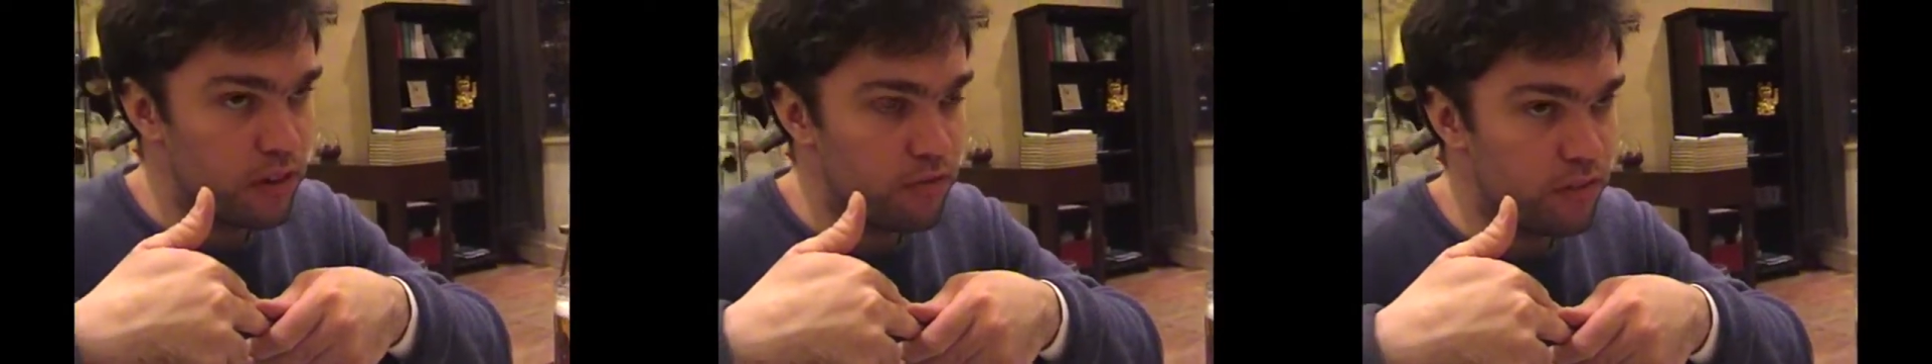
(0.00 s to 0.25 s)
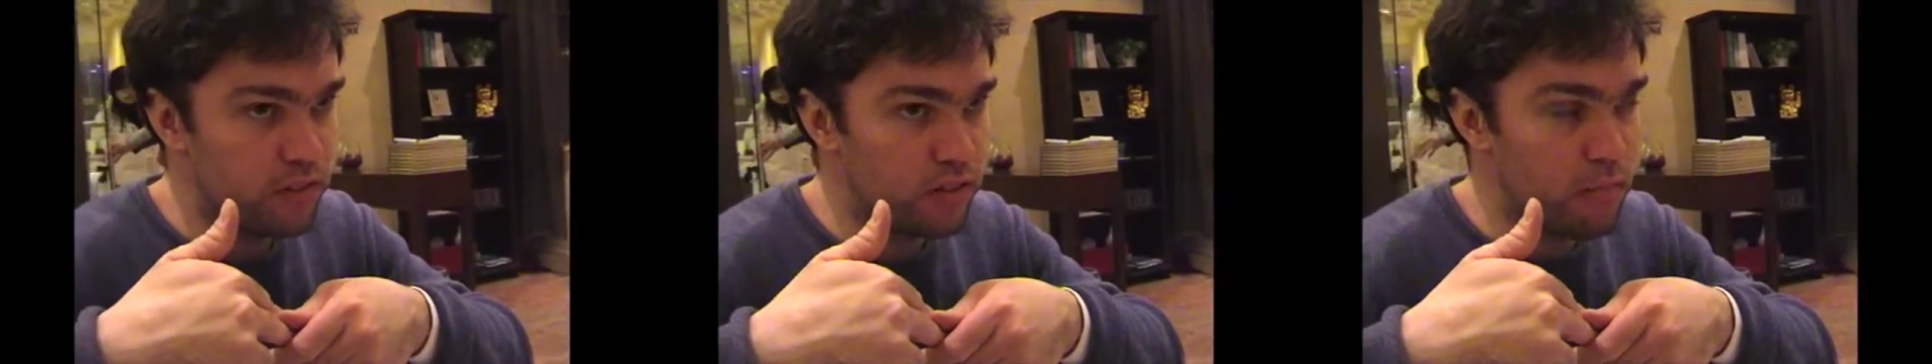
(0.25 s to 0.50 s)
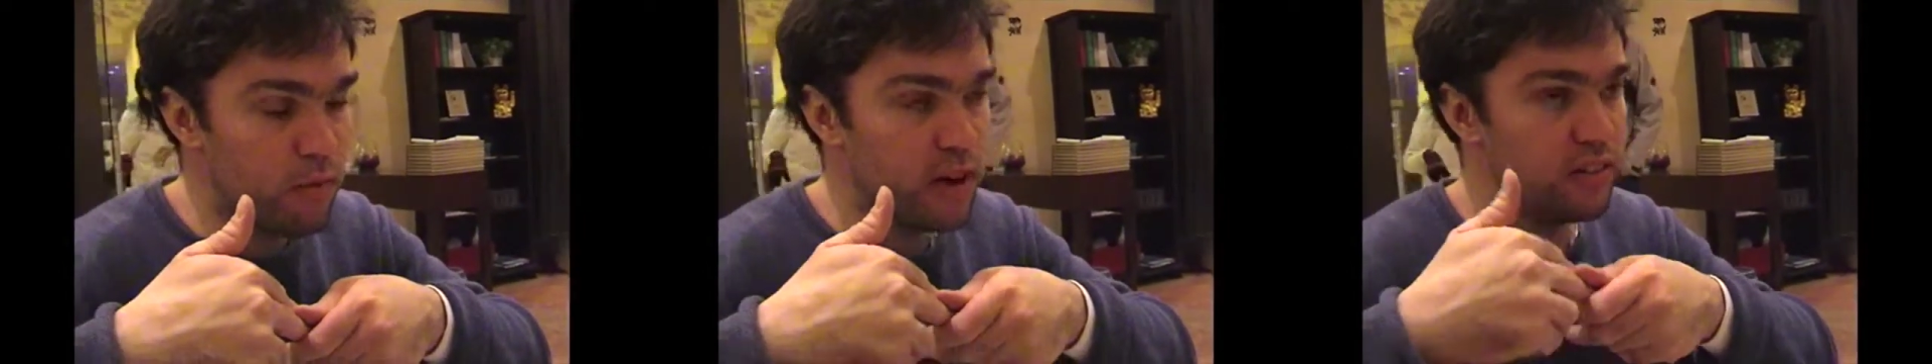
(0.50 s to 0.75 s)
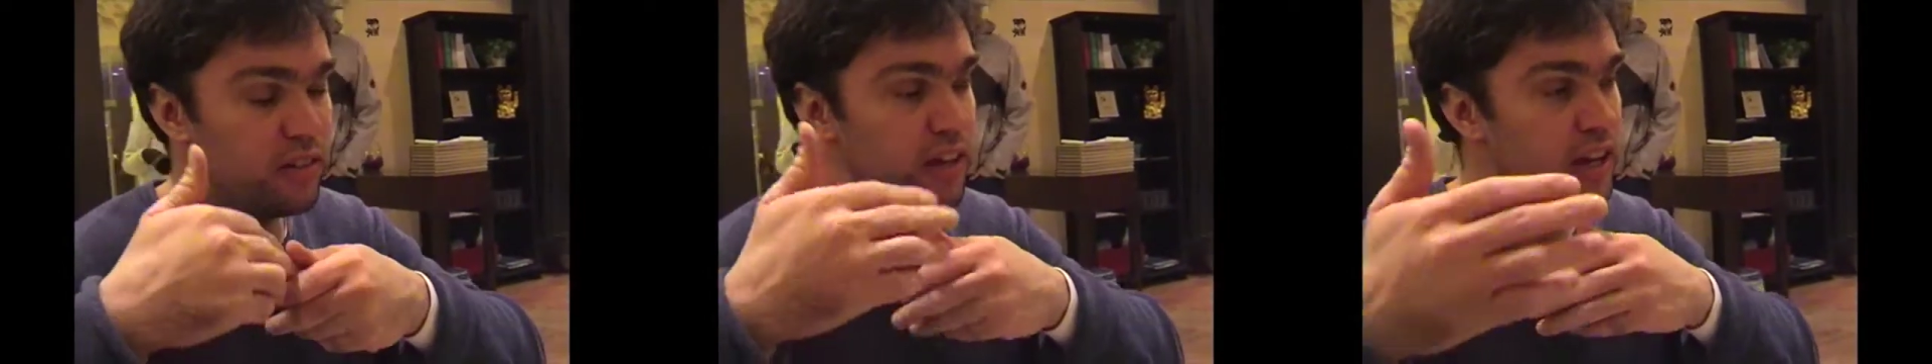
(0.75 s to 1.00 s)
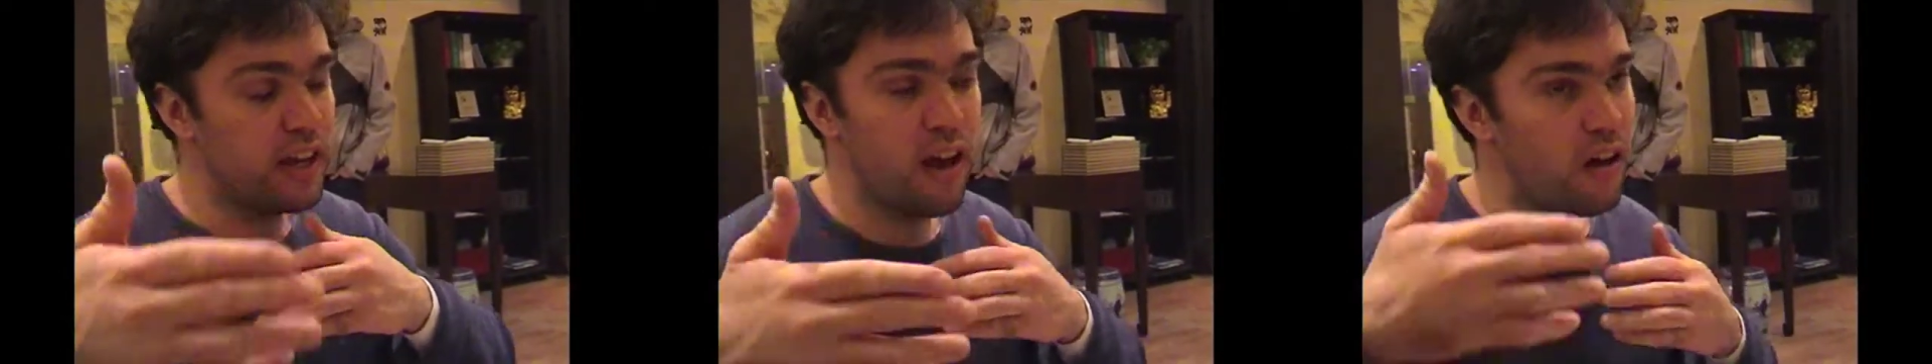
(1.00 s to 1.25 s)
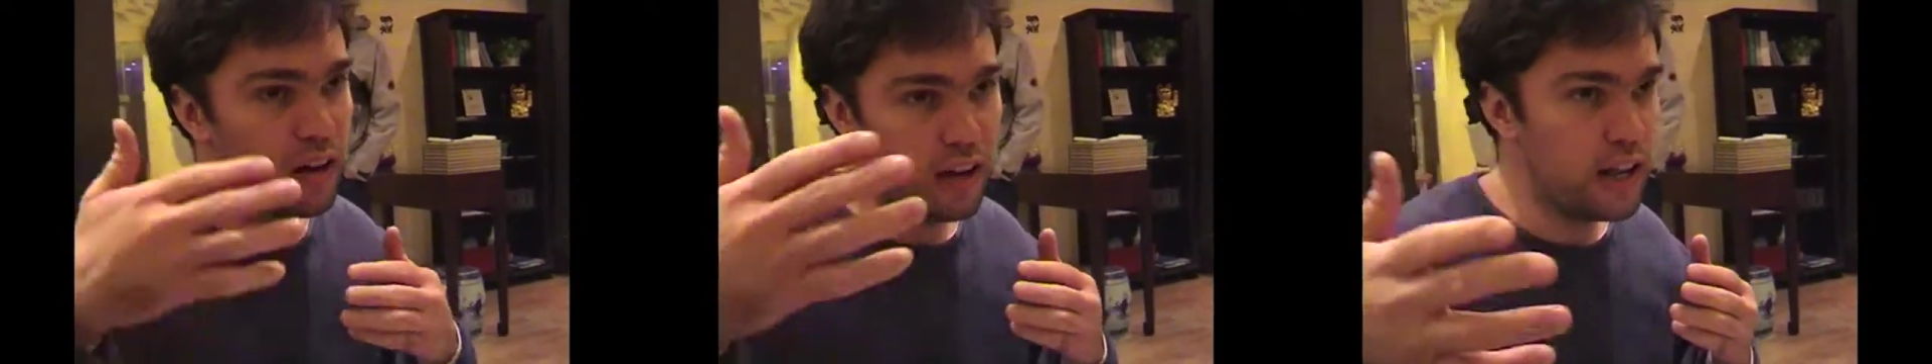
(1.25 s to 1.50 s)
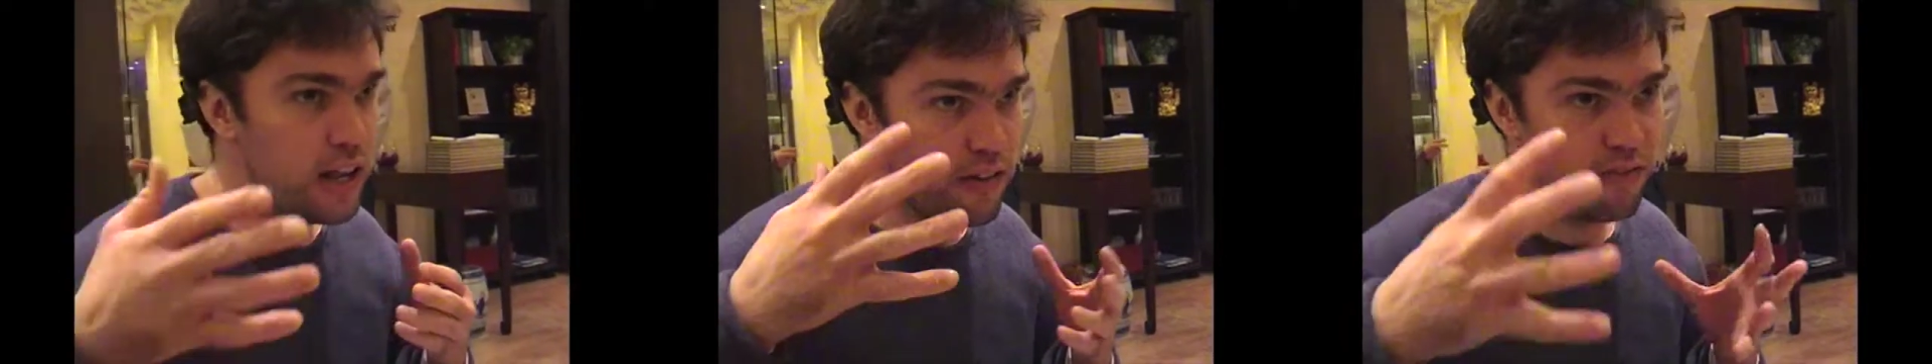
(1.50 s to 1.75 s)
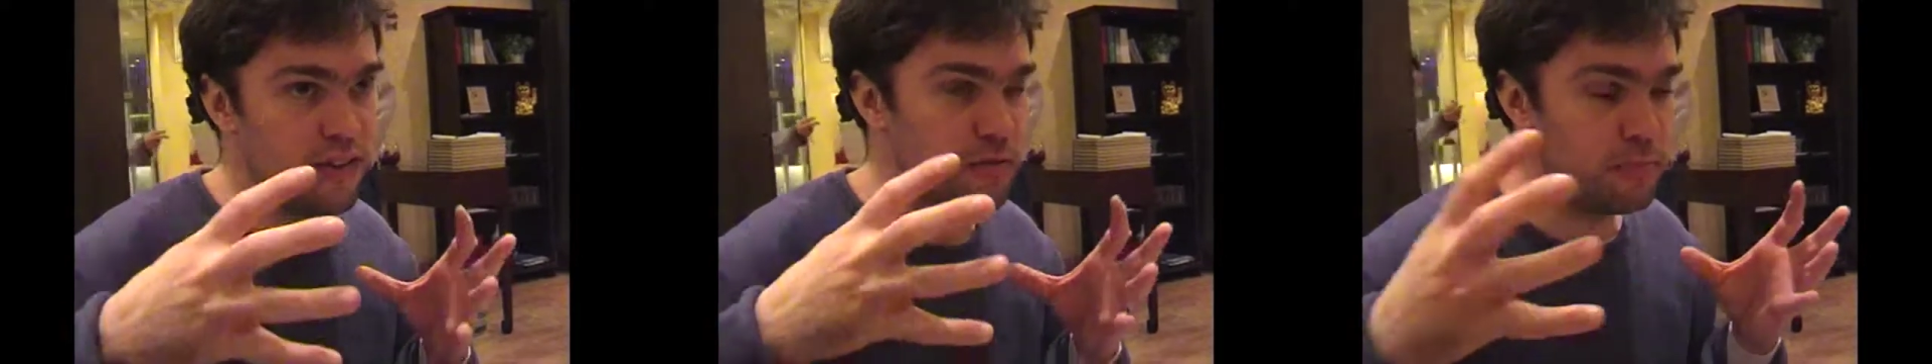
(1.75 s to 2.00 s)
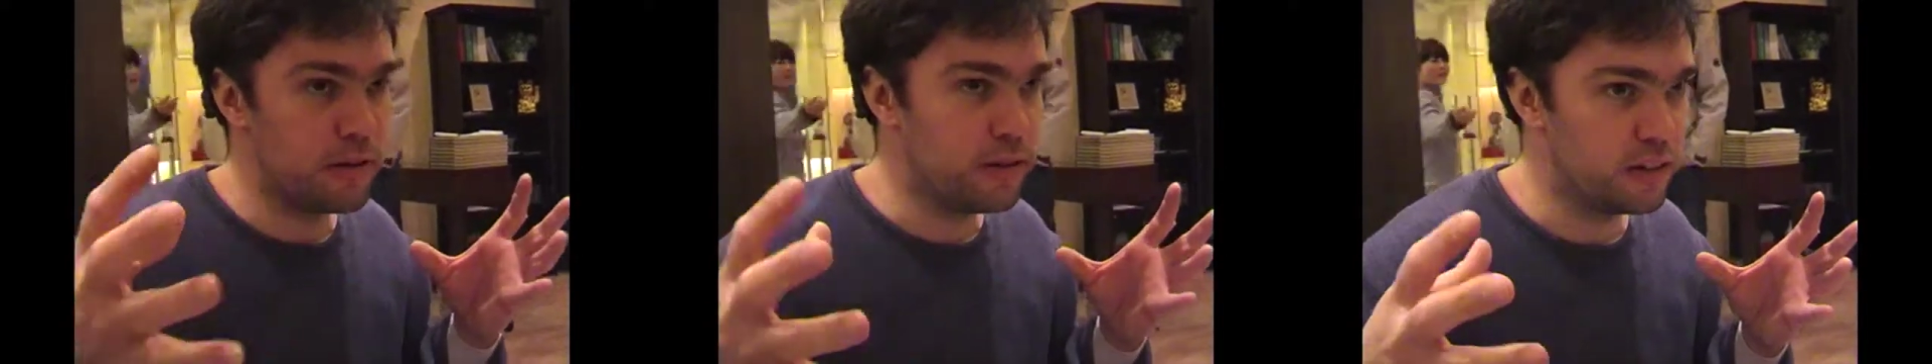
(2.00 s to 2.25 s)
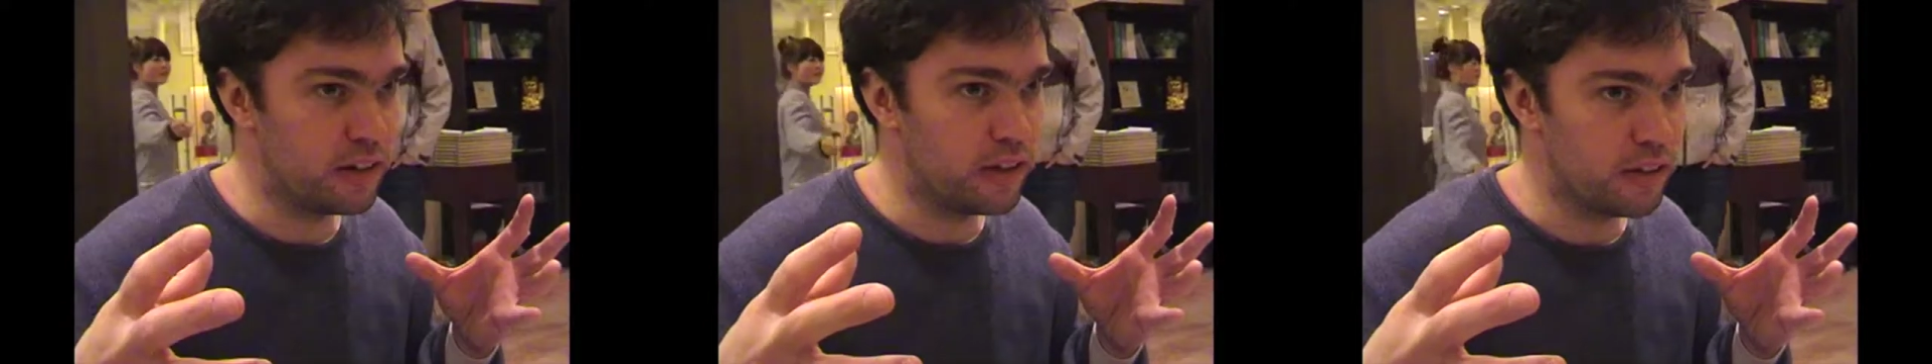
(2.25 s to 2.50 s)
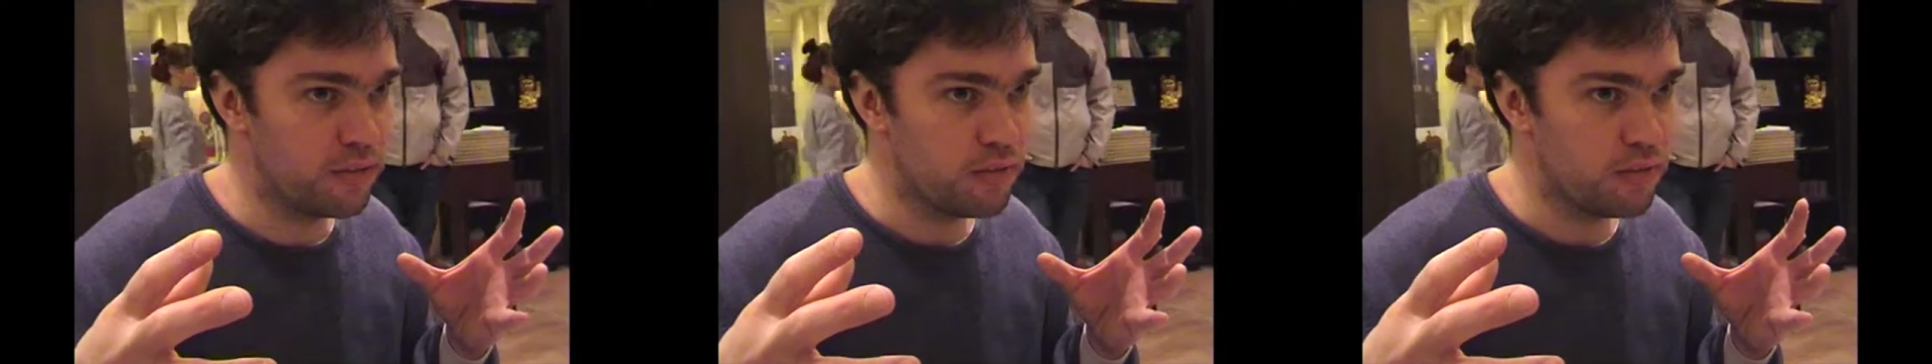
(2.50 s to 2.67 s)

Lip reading: for some reason he can't leave this building,